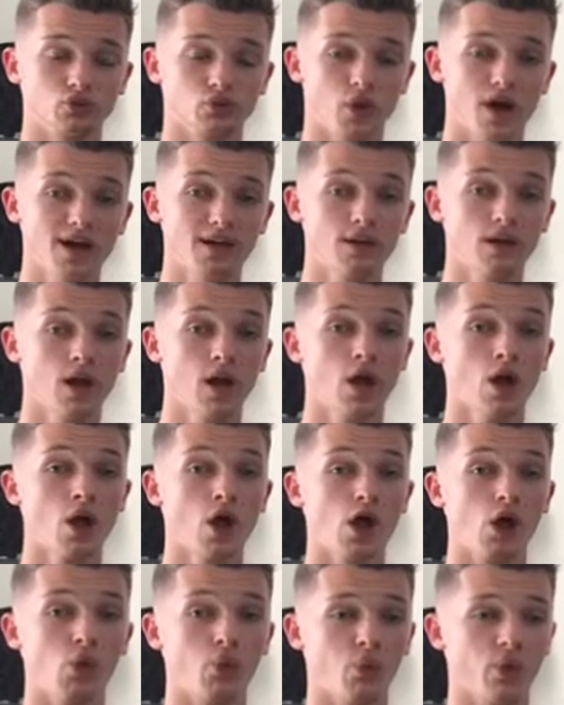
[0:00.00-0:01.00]
as well,
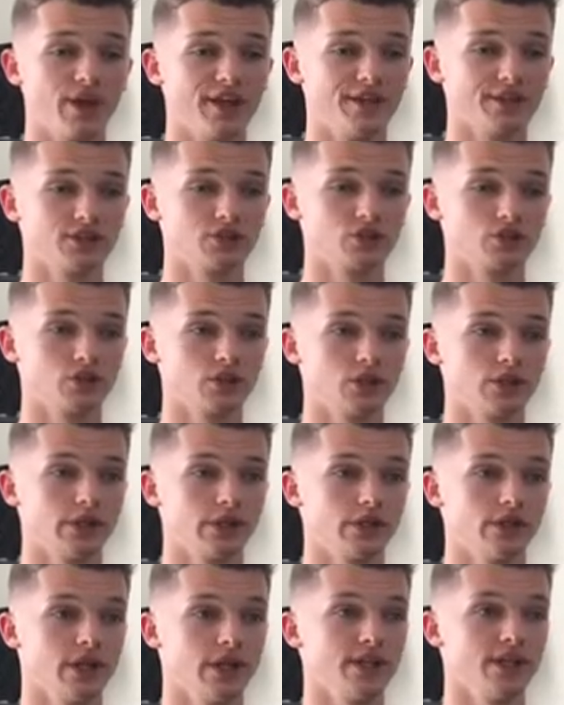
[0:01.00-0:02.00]
which
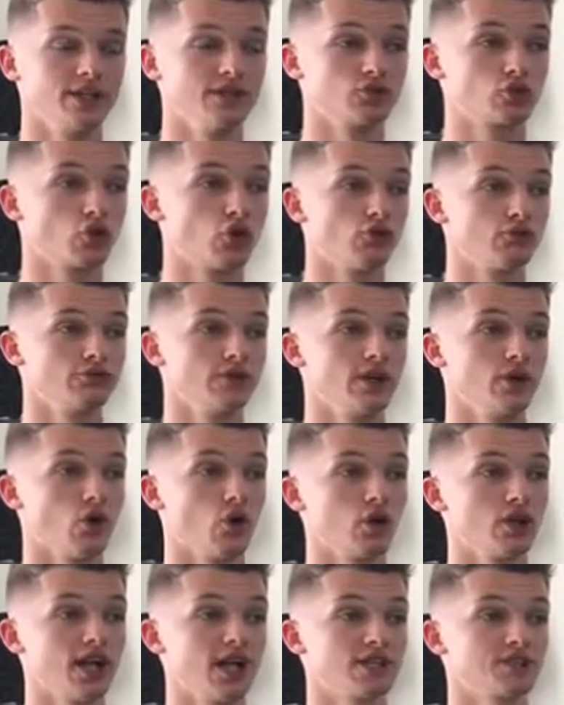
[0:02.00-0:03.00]
is covering
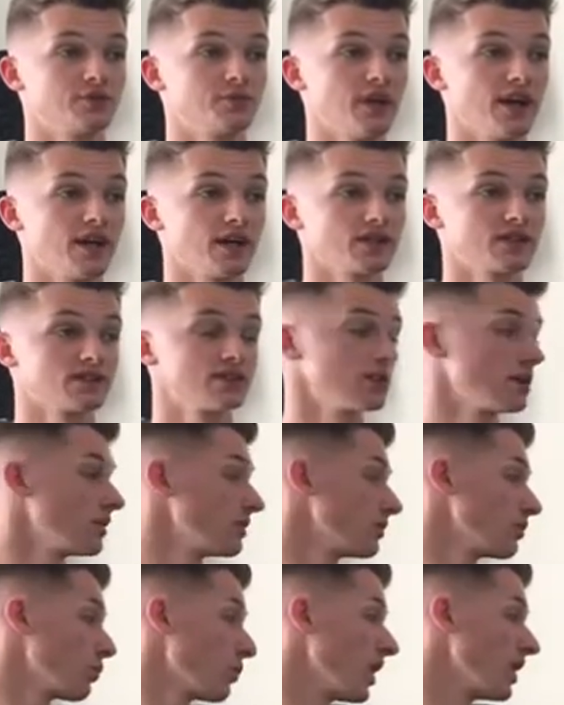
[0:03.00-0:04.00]
all aspects,
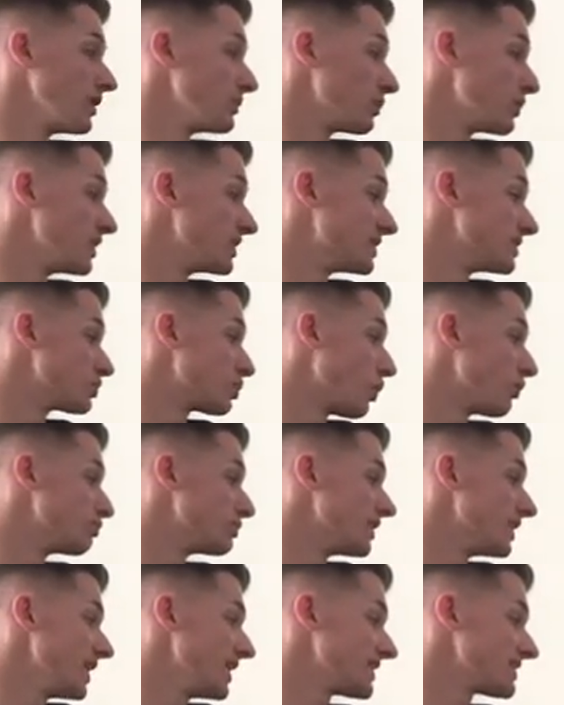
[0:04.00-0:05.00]
which is
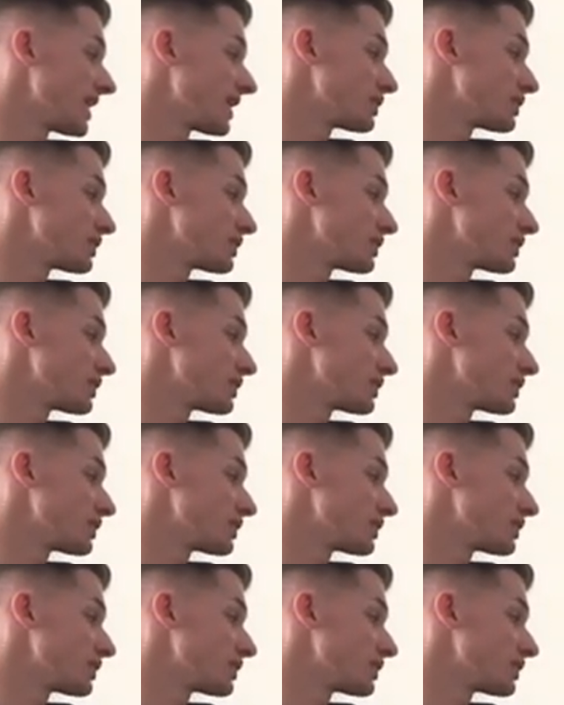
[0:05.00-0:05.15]
covering this